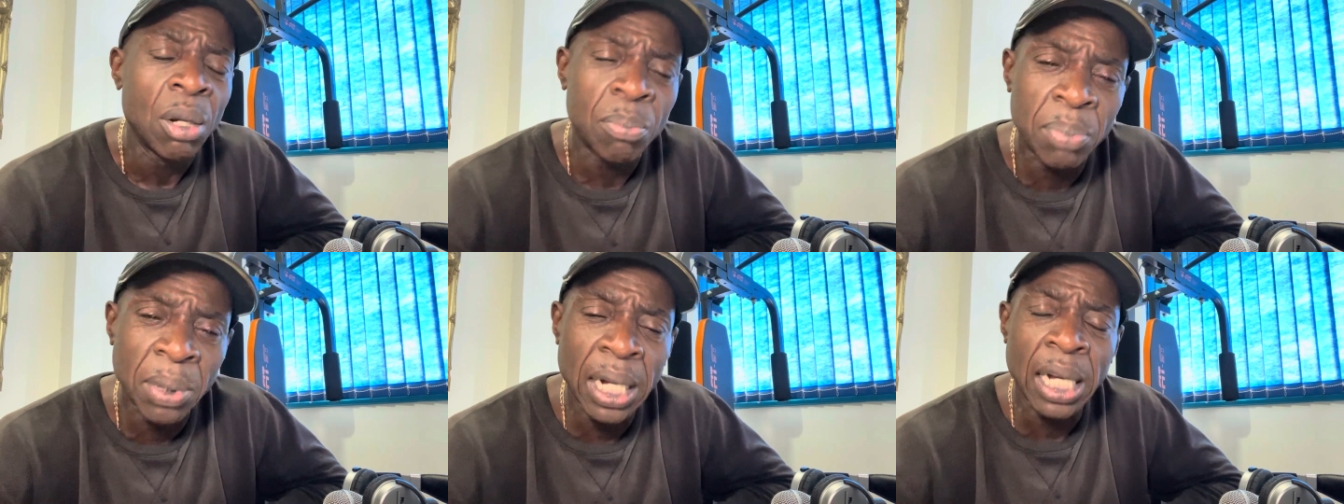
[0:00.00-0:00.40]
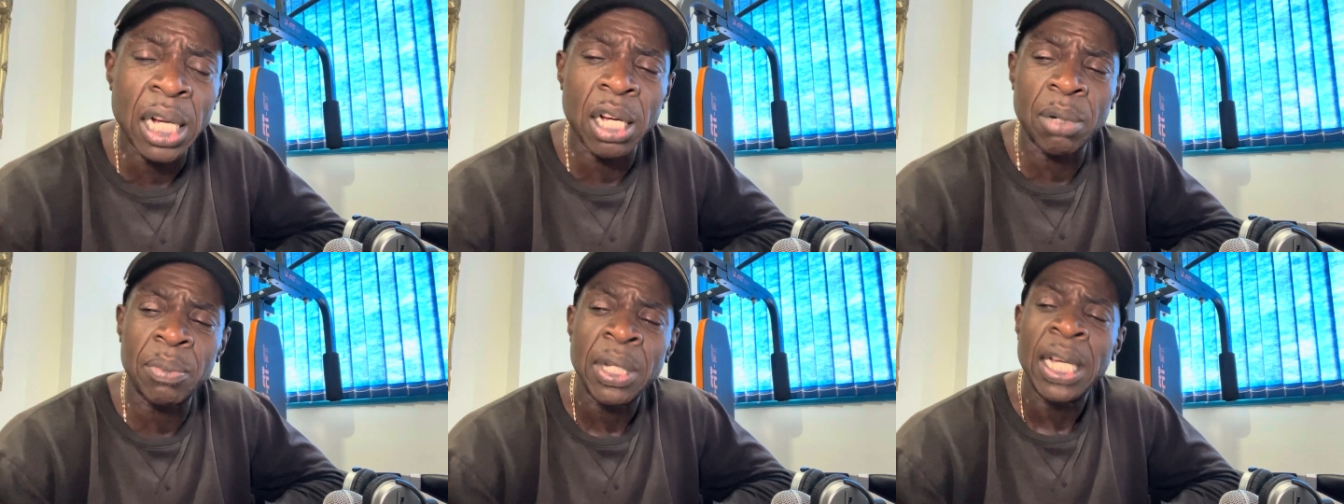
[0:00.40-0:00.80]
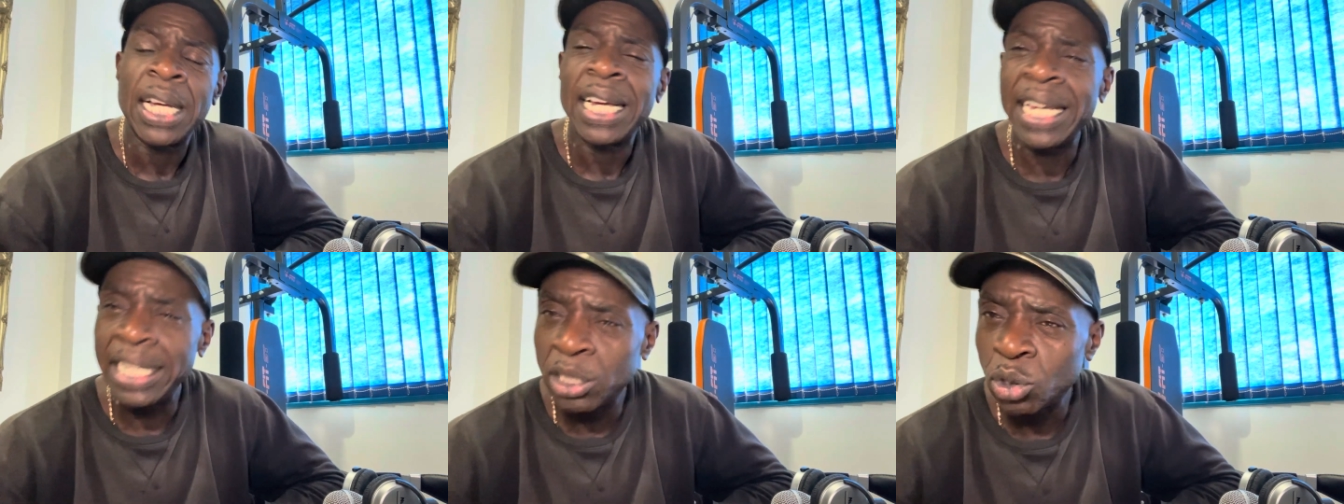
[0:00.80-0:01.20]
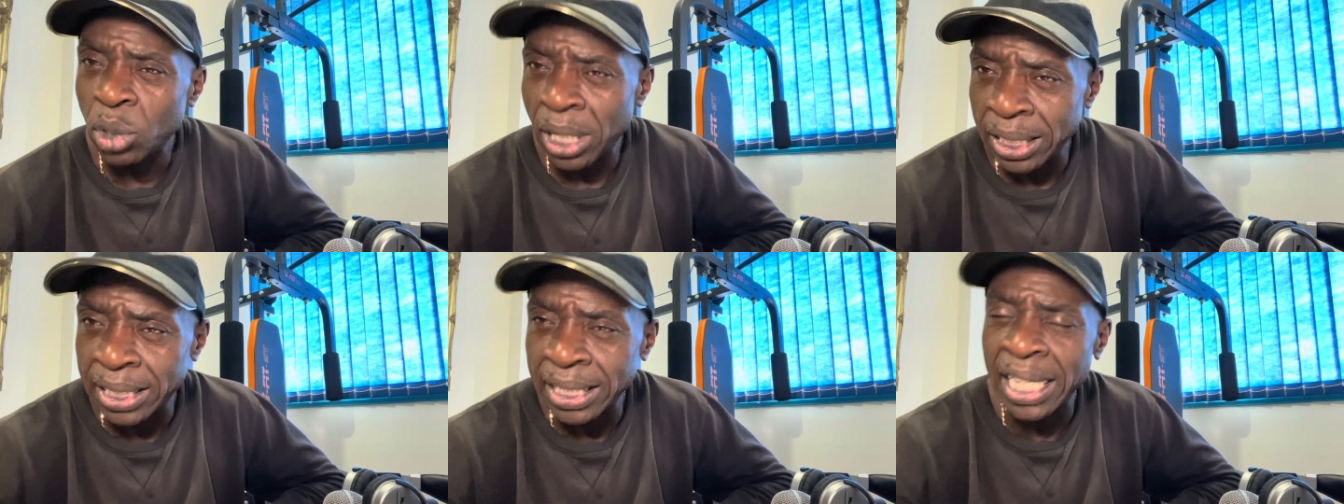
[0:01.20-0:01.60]
But he's
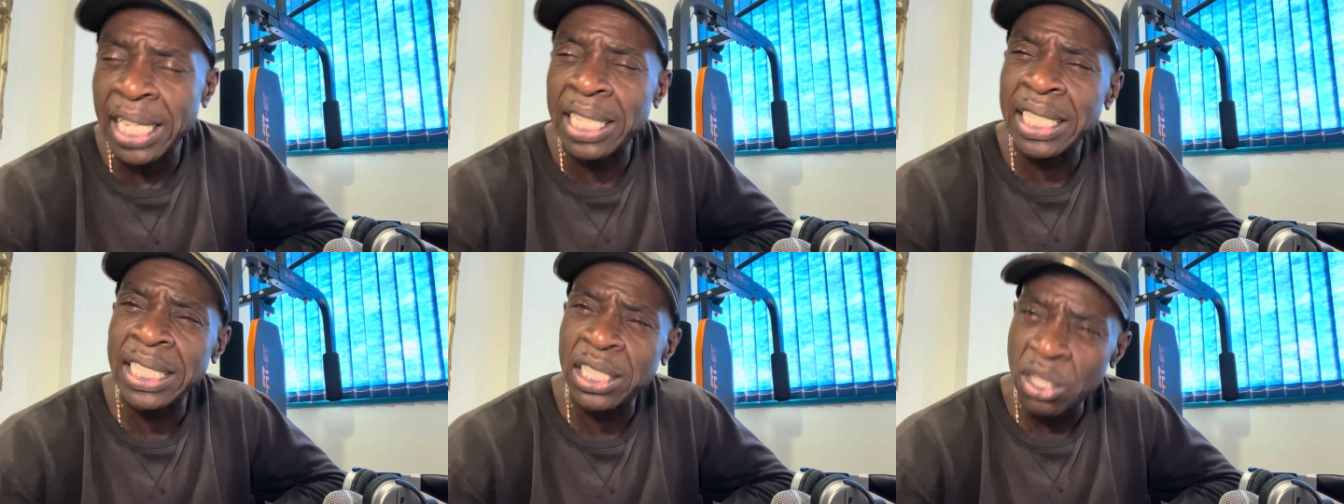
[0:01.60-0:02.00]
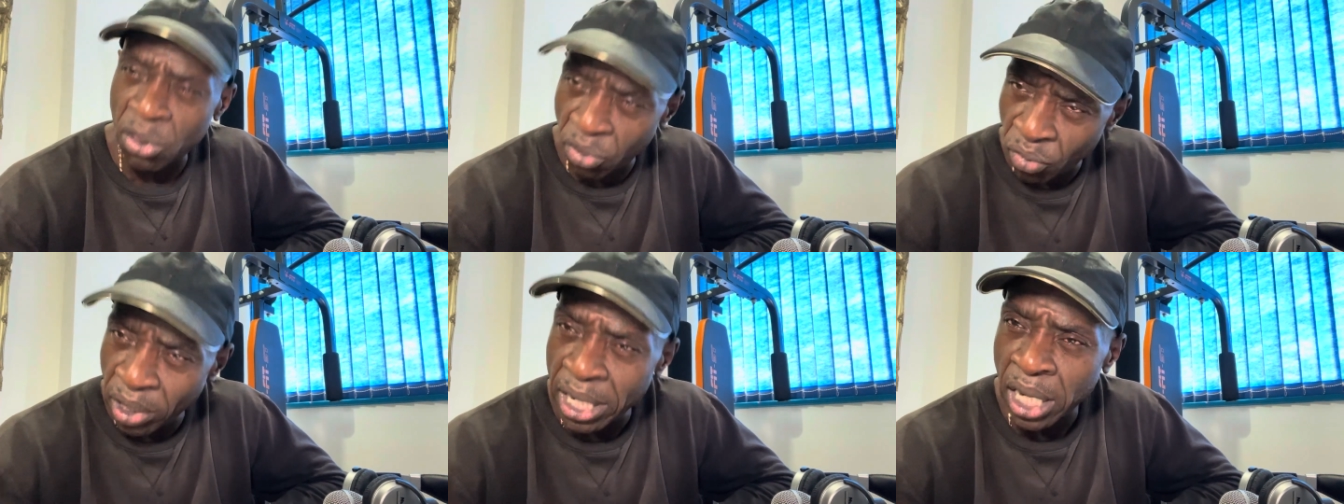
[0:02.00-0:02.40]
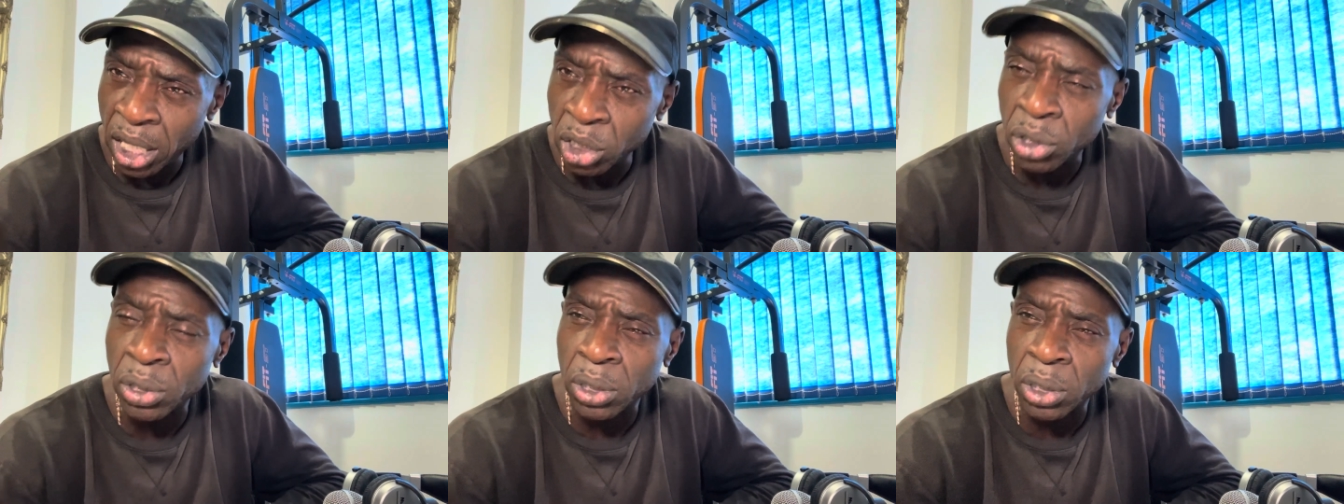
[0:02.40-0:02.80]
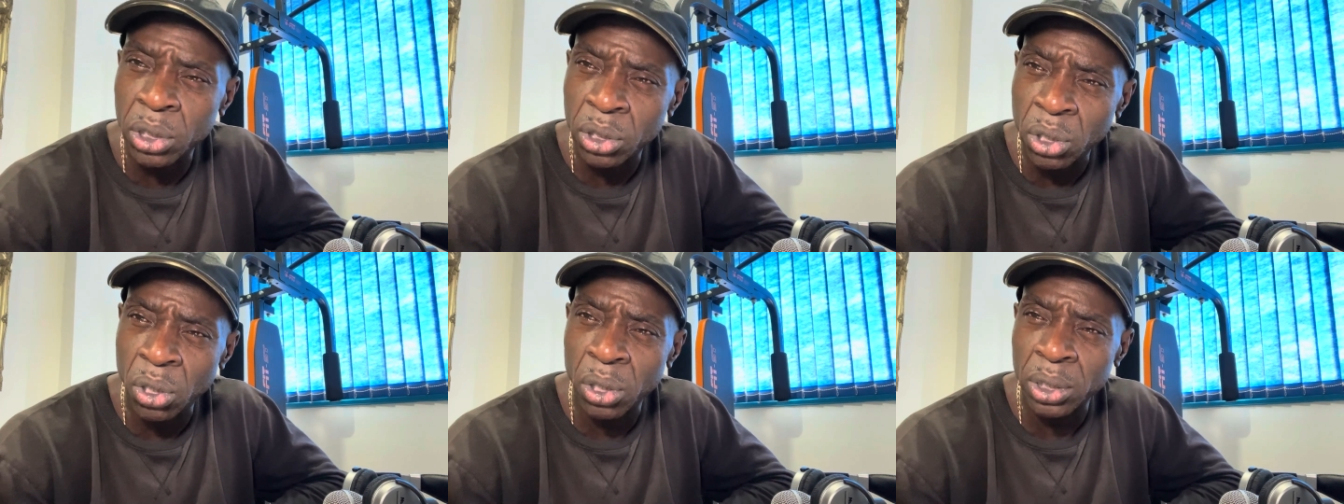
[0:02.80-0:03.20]
trying to get at least 300 of the
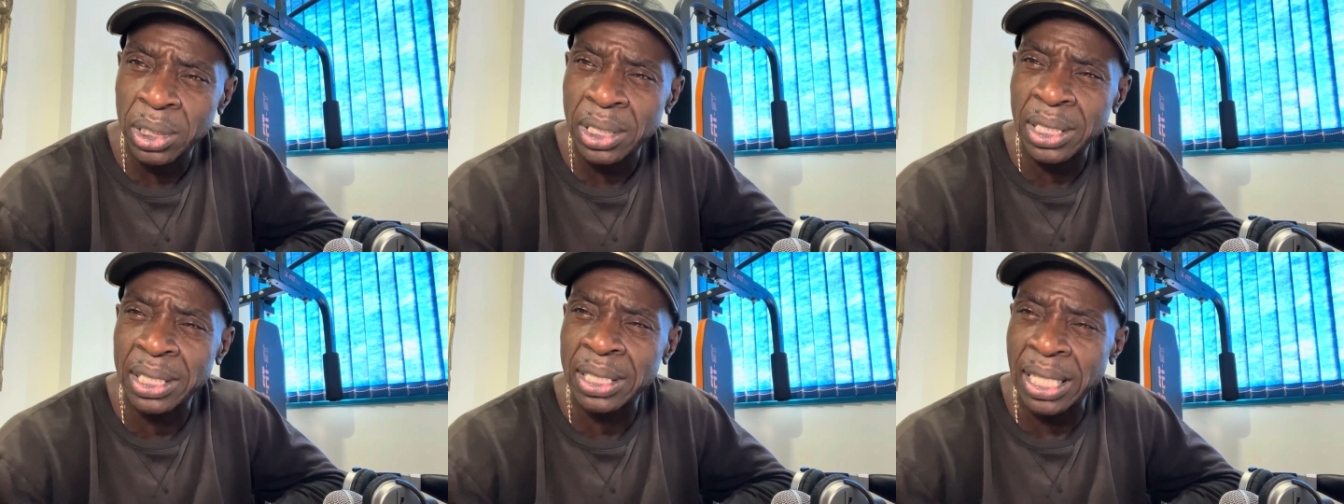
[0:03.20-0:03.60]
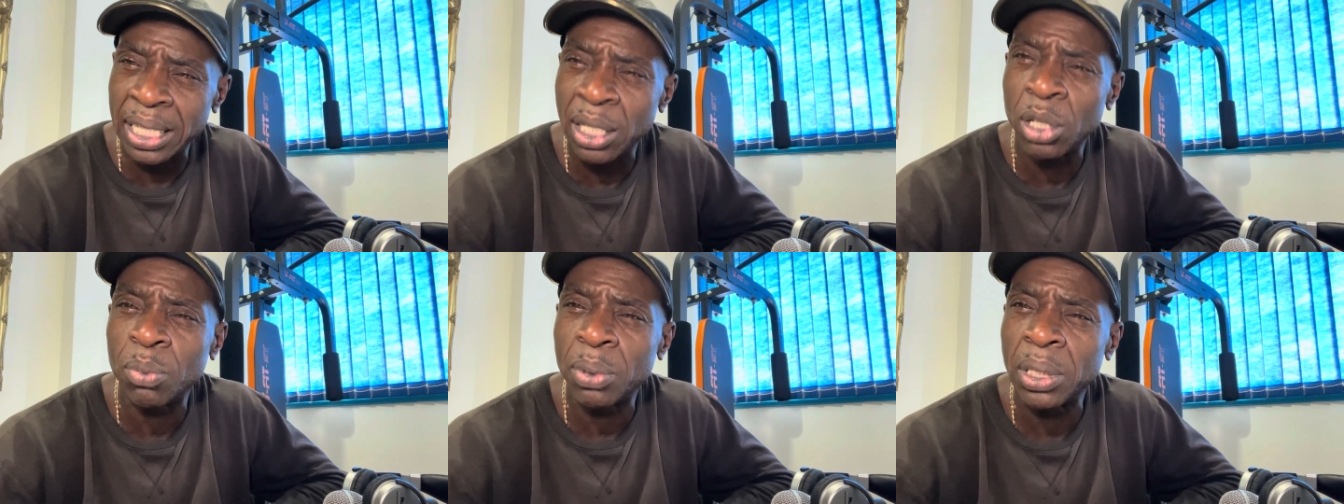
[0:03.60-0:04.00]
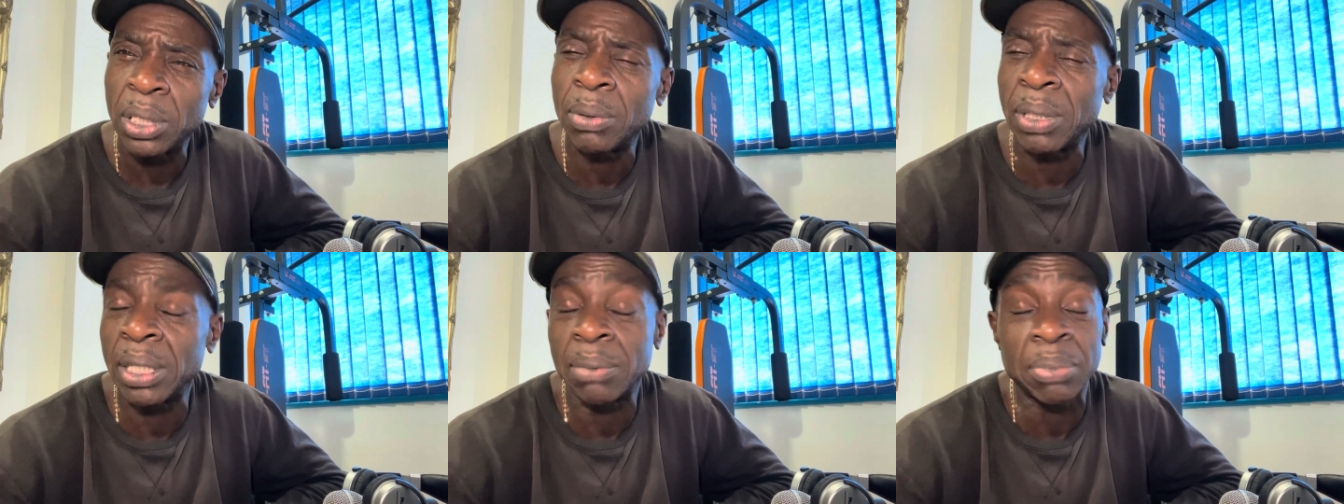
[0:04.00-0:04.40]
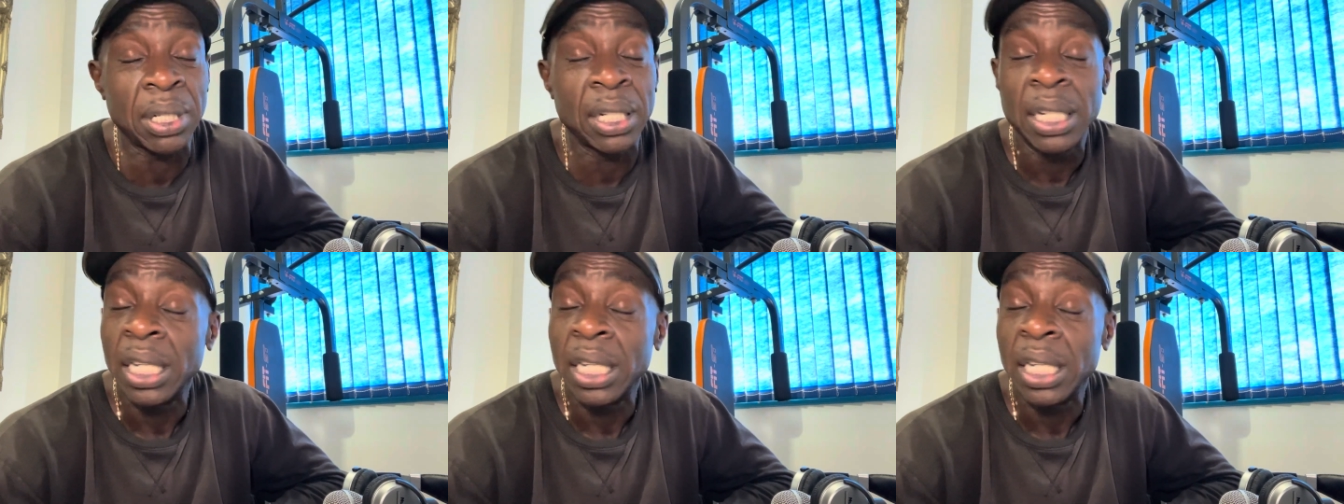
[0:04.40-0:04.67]
stores to stay open. But